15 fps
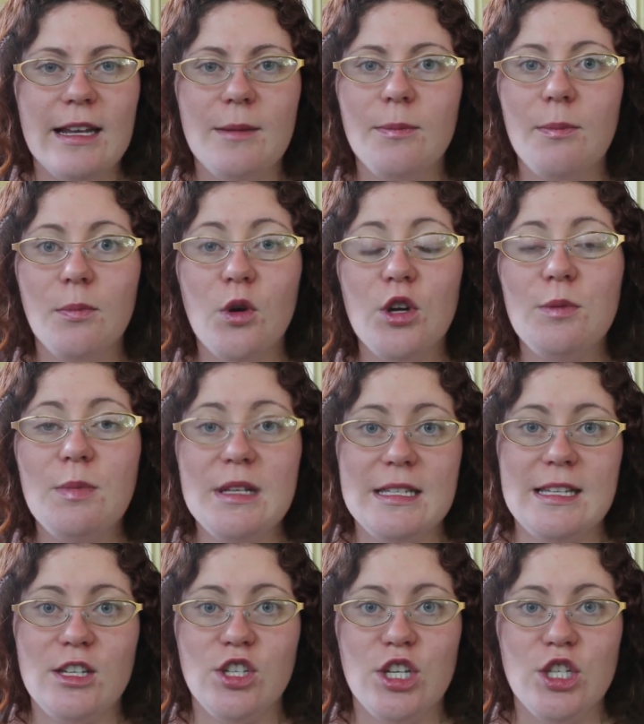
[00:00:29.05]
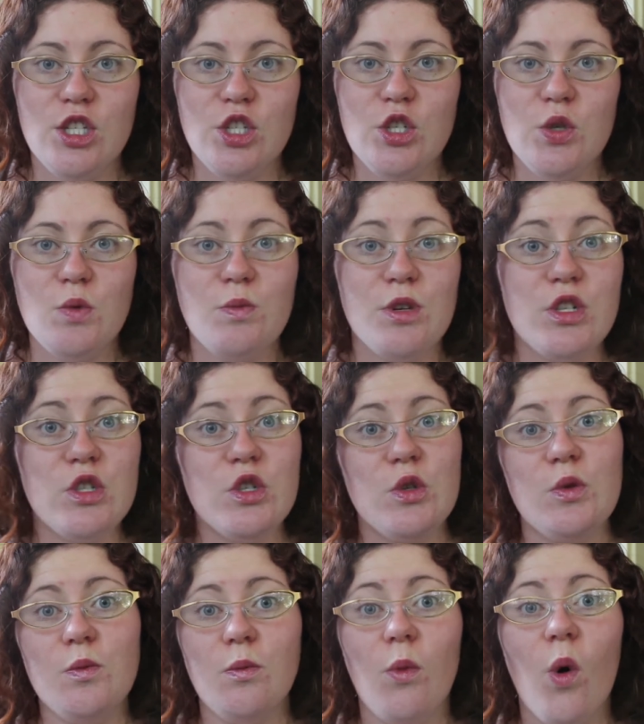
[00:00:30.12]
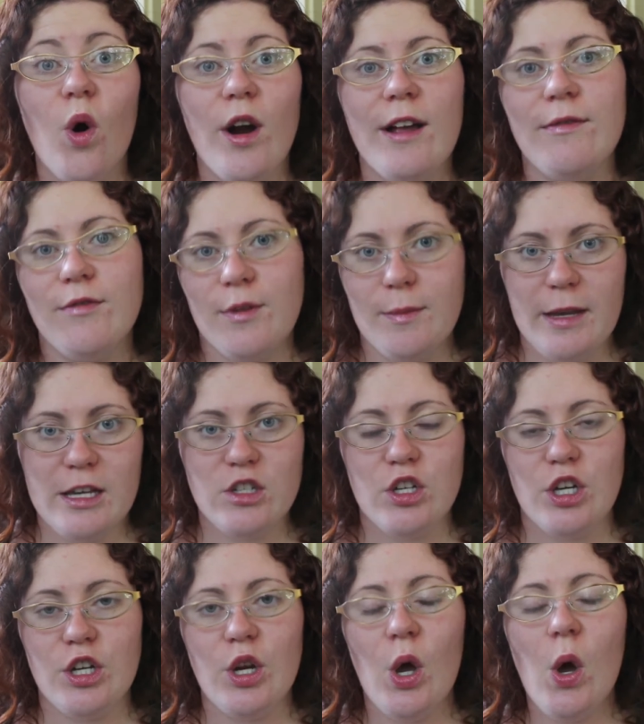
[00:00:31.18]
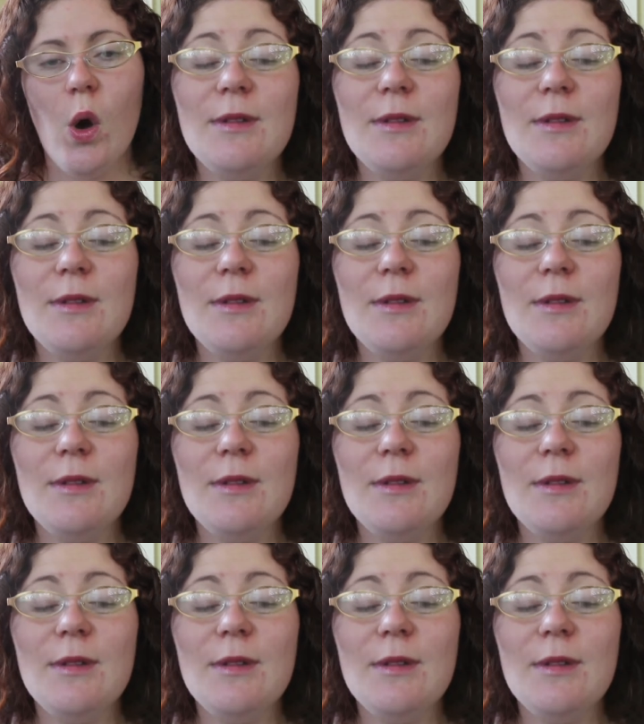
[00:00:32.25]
in a good position to pursue more information.